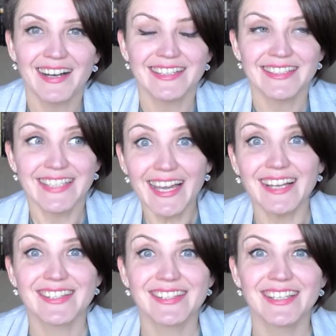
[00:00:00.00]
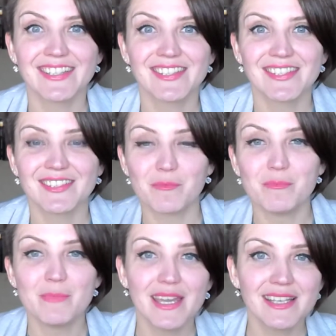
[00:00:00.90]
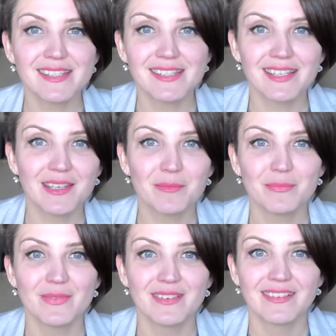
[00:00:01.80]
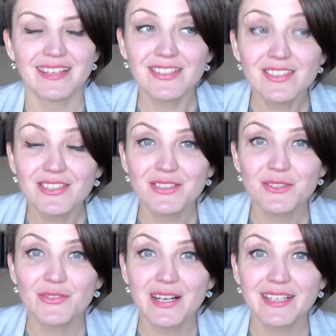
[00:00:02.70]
Yes, it may seem easier to find